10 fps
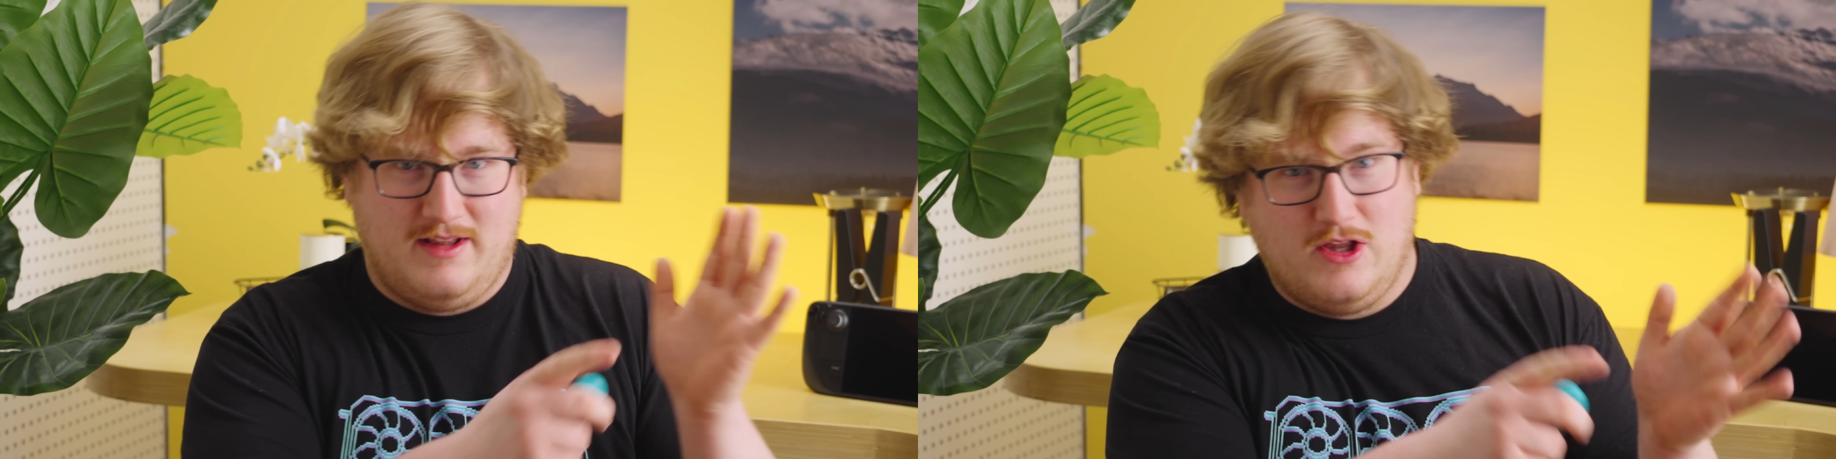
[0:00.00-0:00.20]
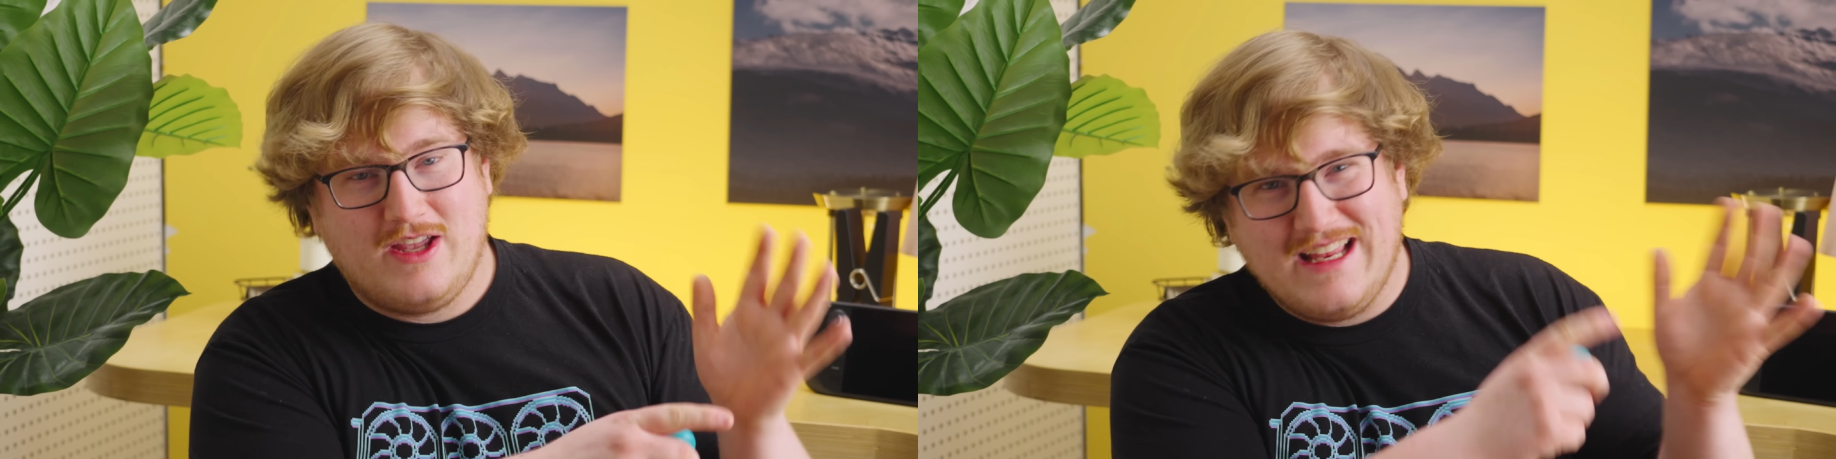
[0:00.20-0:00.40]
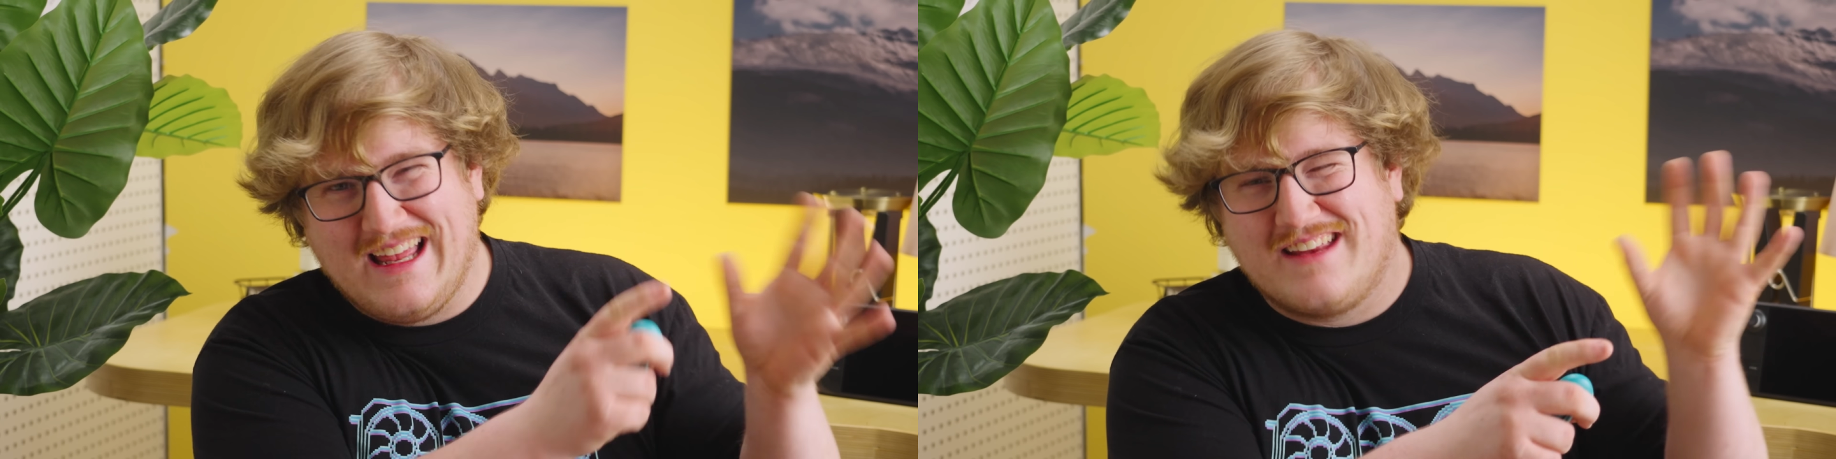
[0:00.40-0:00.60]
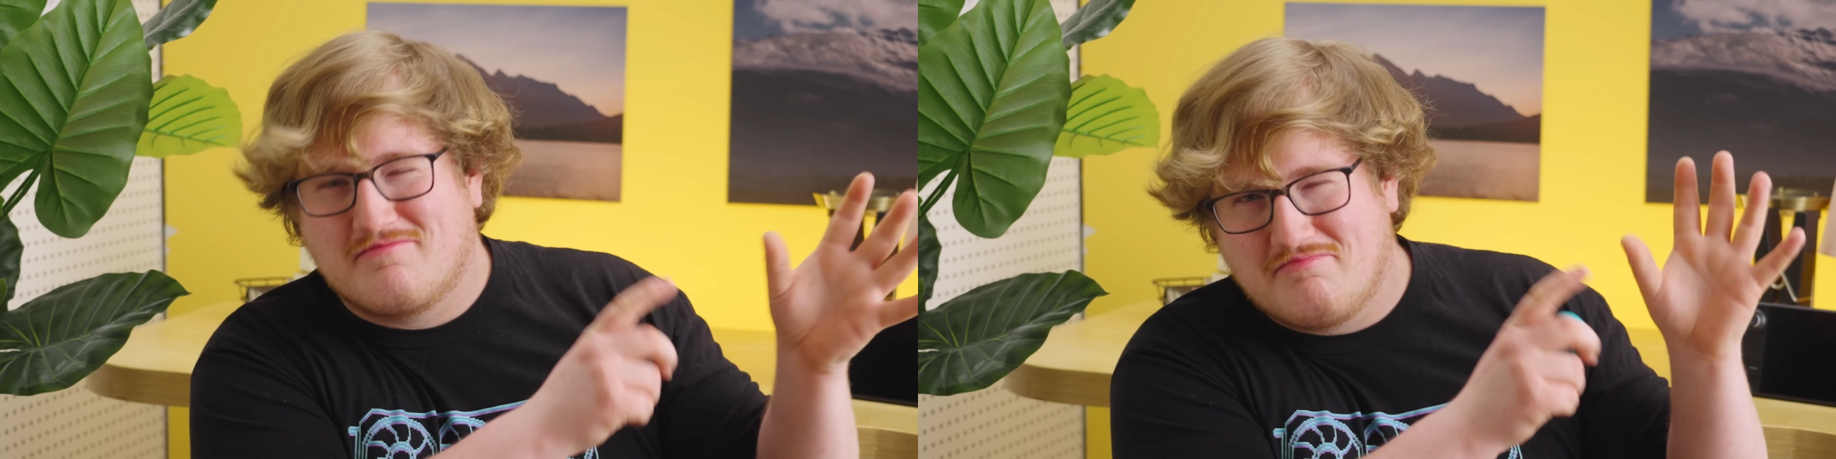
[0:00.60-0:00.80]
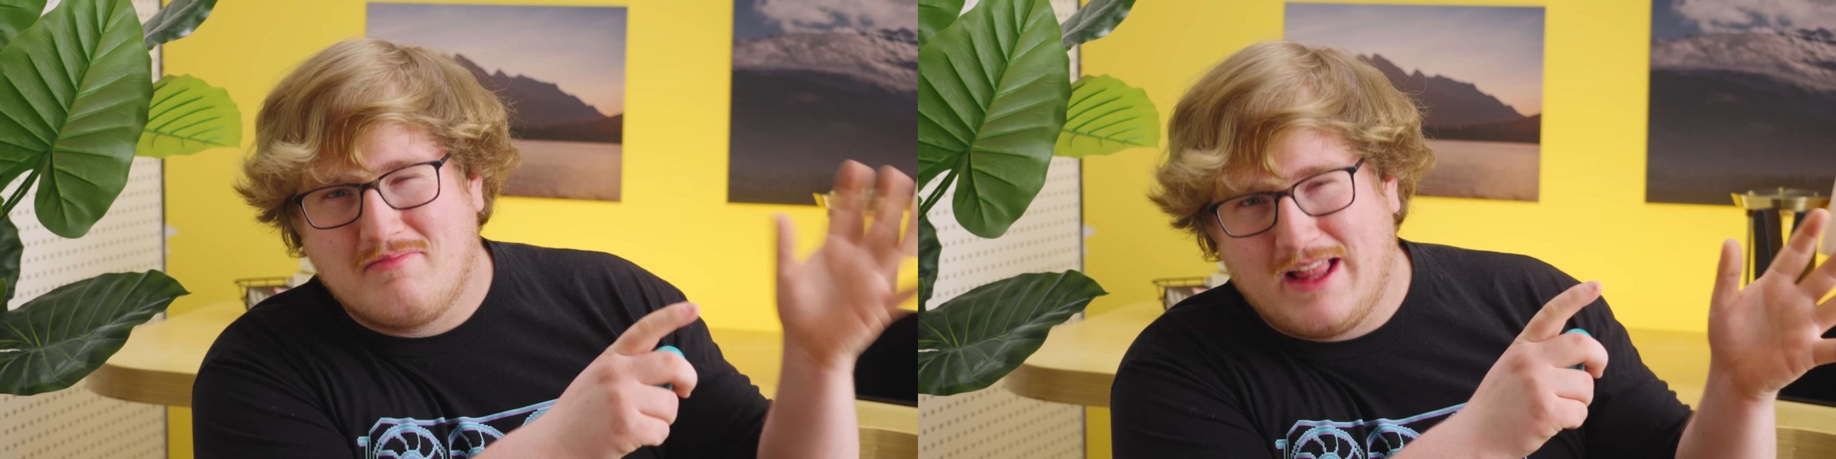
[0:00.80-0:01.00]
looking at it
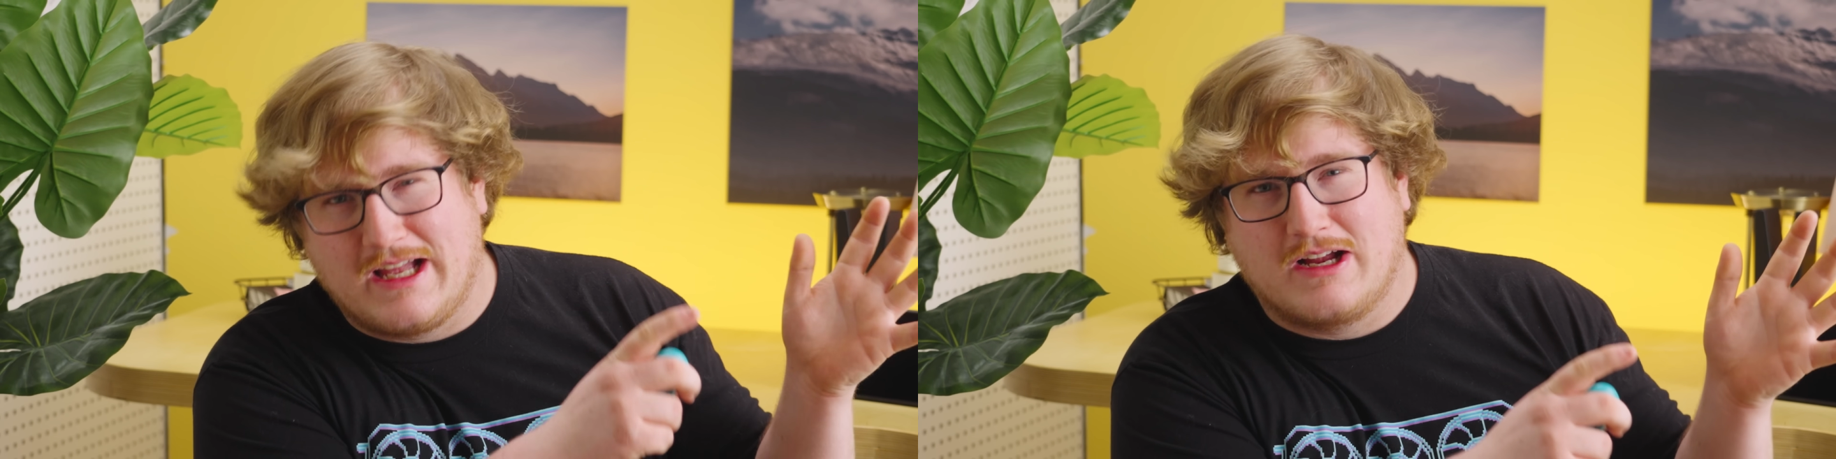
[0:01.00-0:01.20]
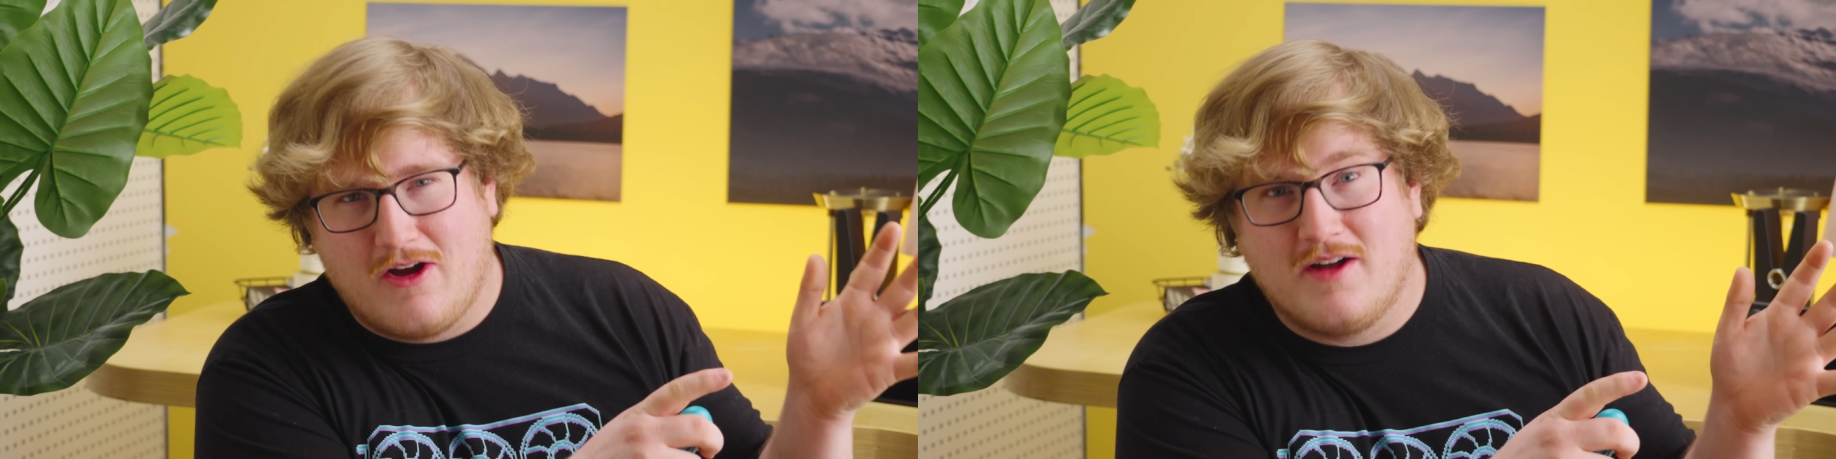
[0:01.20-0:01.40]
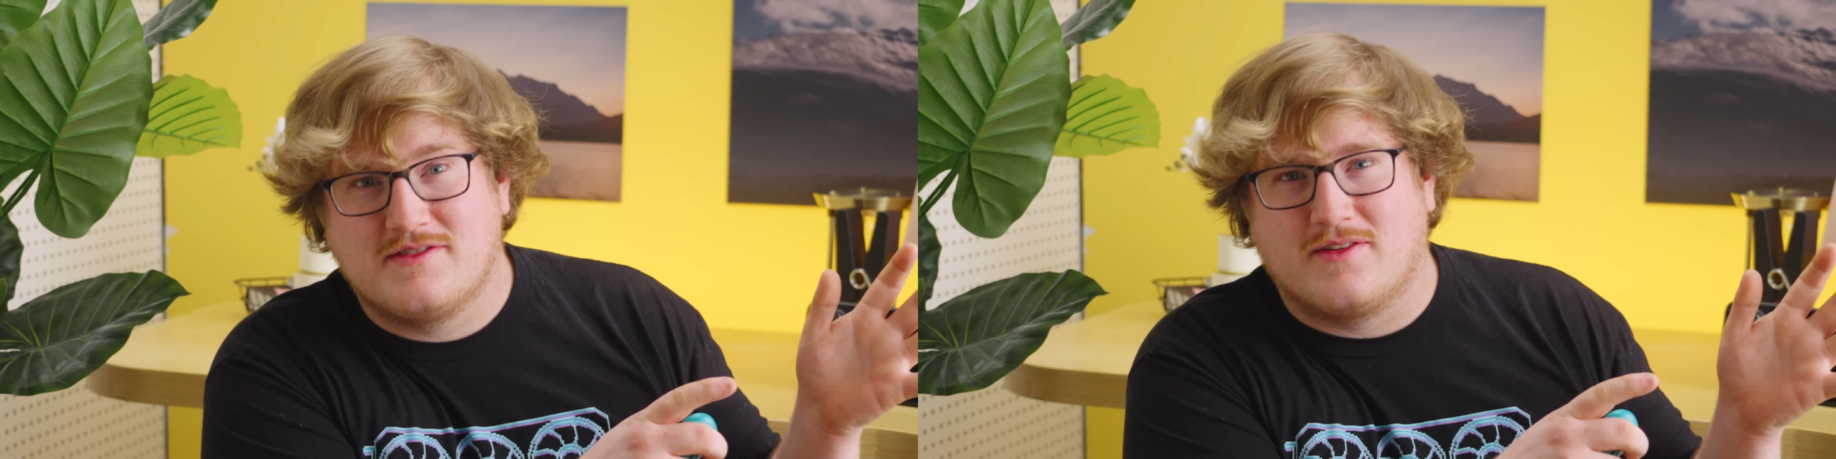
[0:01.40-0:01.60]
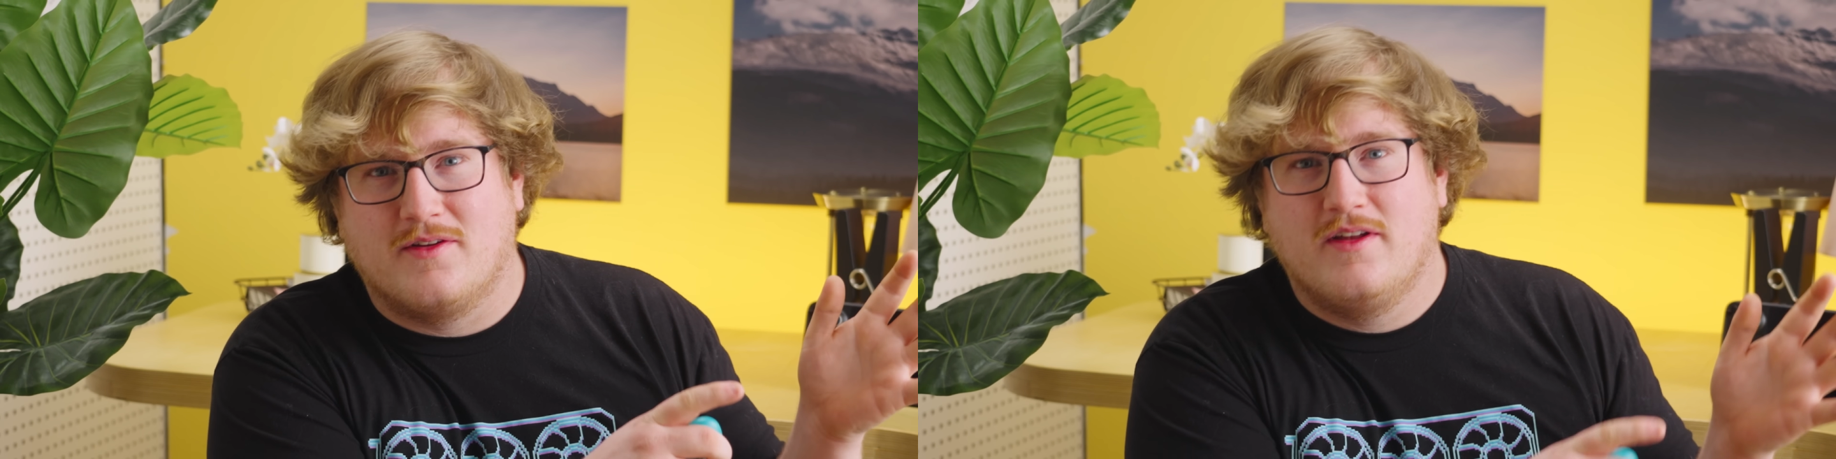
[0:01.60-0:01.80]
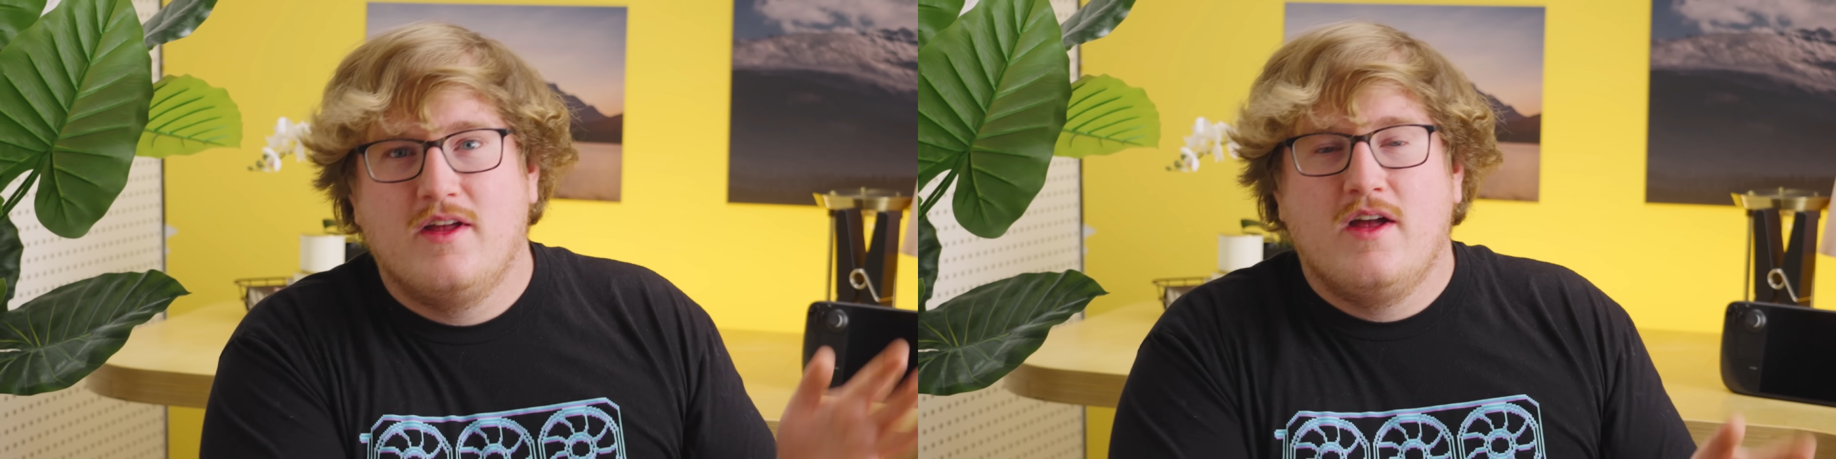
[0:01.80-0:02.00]
like a console,